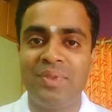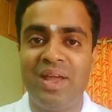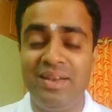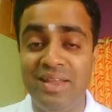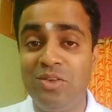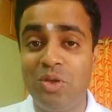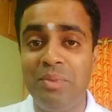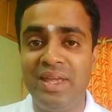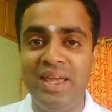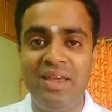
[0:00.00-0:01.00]
And then
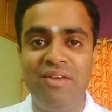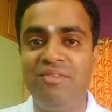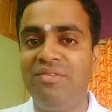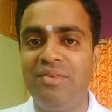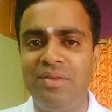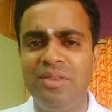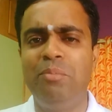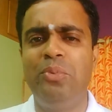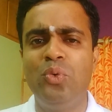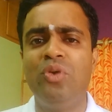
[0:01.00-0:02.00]
Swami gave the
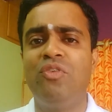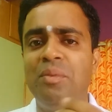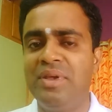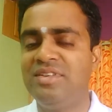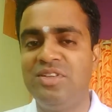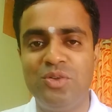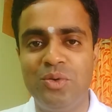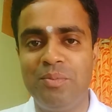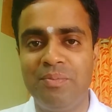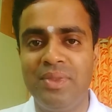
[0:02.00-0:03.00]
beautiful message, you
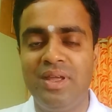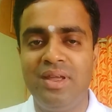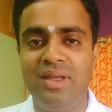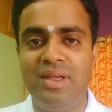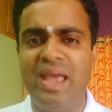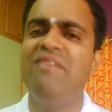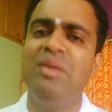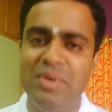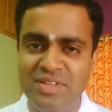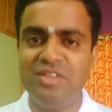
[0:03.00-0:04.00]
know. Every
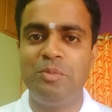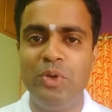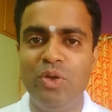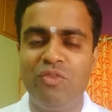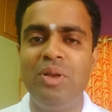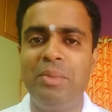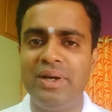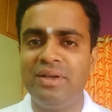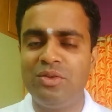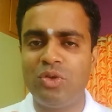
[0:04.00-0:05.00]
message is beautiful,
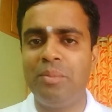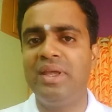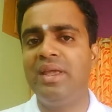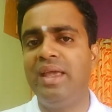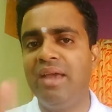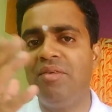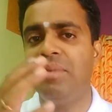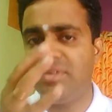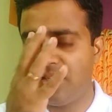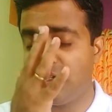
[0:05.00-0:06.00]
but Swami gave a
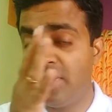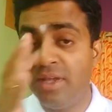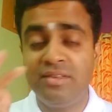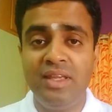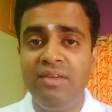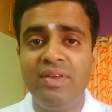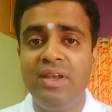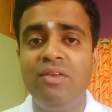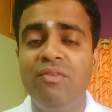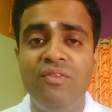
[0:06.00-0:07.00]
message. See,
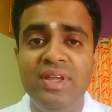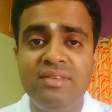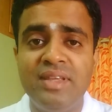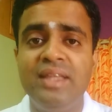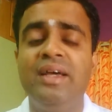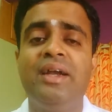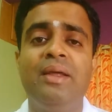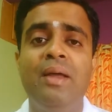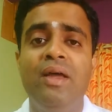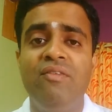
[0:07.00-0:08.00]
when we say
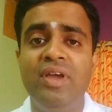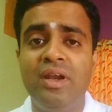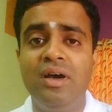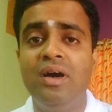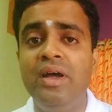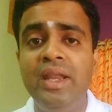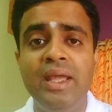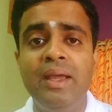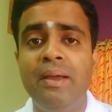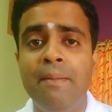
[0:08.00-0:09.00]
that we are
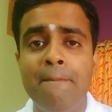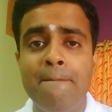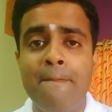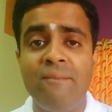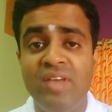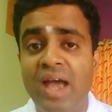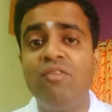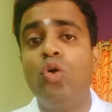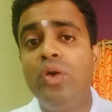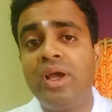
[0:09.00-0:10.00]
earning, we
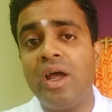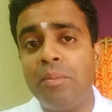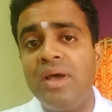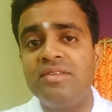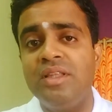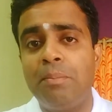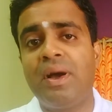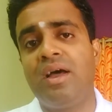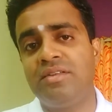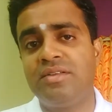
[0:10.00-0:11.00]
have good karmas in the
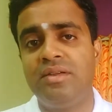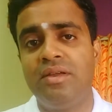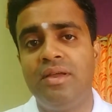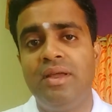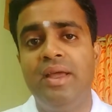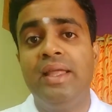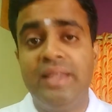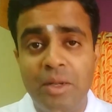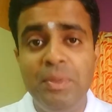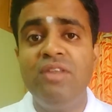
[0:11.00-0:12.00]
past,
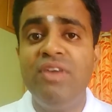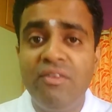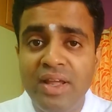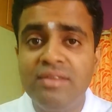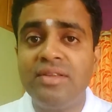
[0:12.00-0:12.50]
that means we have done